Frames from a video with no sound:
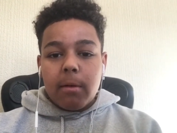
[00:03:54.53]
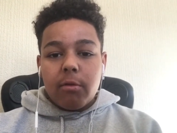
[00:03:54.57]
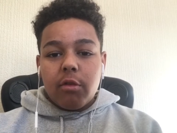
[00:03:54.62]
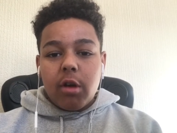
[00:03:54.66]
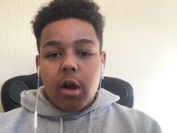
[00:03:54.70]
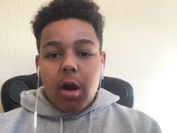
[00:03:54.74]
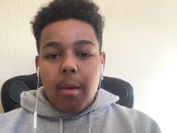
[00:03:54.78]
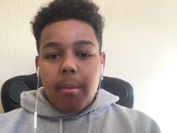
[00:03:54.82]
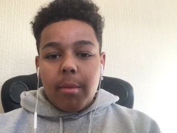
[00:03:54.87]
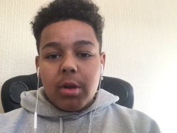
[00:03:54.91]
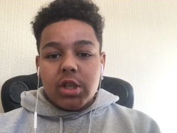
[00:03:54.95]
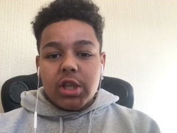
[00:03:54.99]

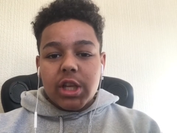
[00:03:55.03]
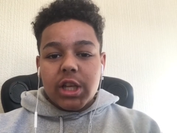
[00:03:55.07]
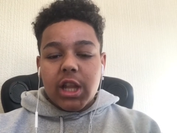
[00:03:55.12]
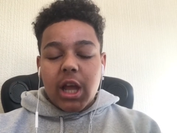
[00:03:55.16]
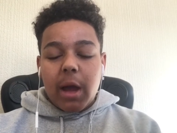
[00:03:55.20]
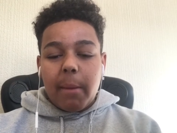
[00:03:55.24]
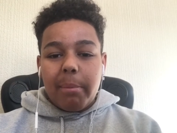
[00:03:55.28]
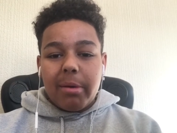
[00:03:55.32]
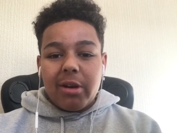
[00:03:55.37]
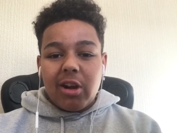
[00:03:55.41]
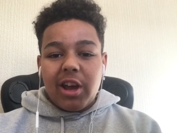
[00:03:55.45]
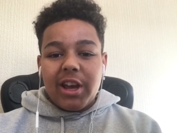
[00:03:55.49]
Real Madrid
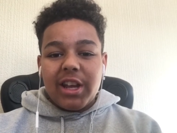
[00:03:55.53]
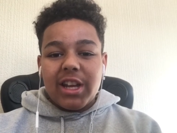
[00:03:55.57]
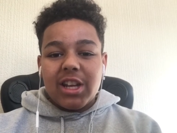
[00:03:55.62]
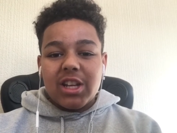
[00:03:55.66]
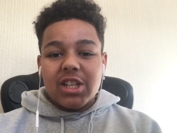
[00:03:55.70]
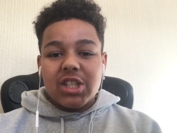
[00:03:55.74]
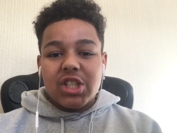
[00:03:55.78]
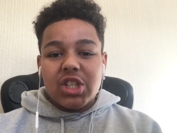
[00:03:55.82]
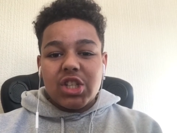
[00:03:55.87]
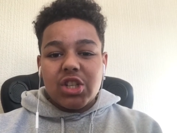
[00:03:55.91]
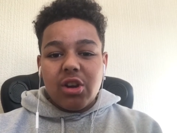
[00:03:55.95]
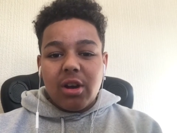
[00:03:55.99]
are plotting a
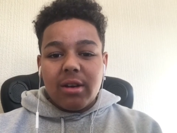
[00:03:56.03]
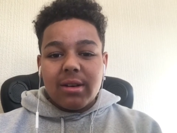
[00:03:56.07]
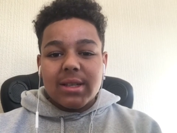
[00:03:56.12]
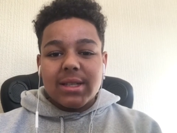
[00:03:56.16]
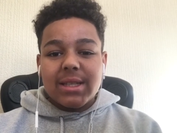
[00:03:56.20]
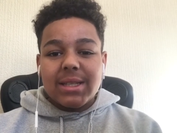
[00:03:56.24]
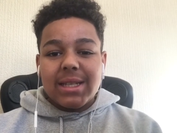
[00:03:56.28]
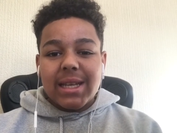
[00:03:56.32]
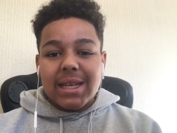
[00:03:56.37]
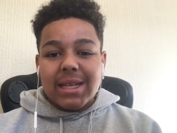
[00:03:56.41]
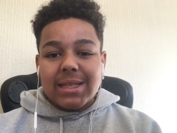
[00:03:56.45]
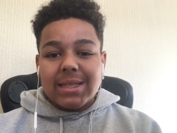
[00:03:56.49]
shock
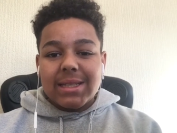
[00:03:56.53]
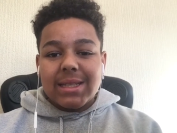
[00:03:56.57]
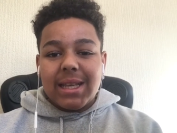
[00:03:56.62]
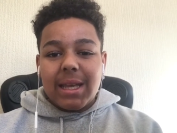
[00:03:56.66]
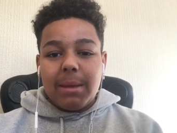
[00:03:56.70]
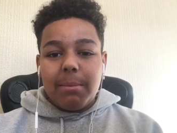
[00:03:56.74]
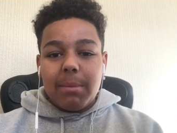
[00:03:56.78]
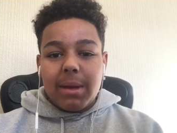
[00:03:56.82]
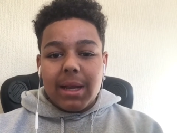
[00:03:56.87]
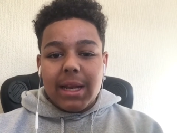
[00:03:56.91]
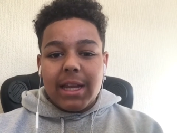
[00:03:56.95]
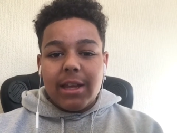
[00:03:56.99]

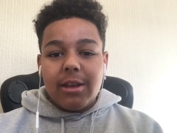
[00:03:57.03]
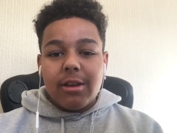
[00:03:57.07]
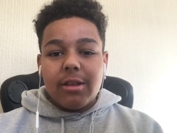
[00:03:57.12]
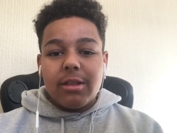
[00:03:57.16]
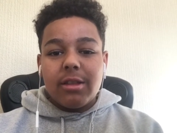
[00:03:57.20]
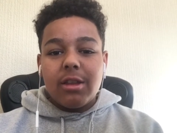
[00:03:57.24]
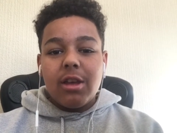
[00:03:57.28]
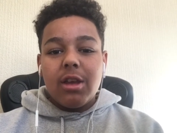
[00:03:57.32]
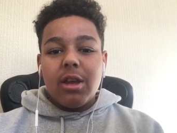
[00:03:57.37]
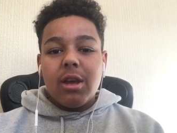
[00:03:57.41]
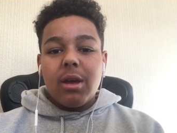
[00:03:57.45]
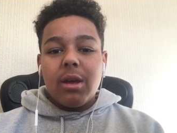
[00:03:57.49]
sixty
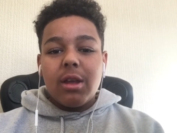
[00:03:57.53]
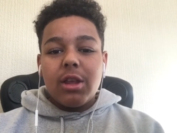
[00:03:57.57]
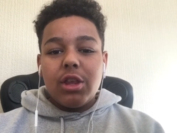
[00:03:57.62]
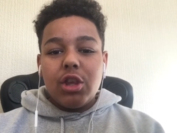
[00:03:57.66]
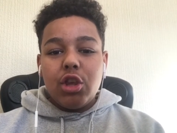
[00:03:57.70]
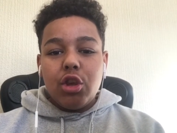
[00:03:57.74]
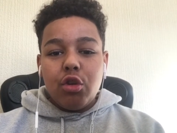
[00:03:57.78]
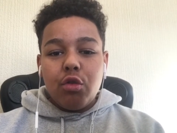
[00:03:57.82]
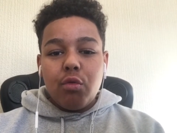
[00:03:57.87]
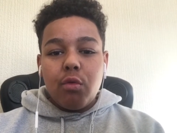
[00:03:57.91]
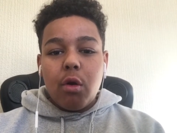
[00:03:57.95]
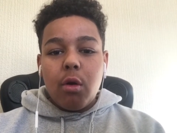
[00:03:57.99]
million
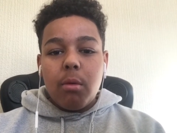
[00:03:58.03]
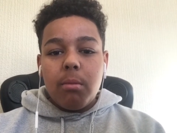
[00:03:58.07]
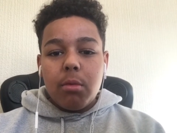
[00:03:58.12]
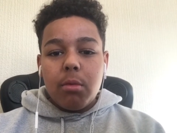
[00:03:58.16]
euro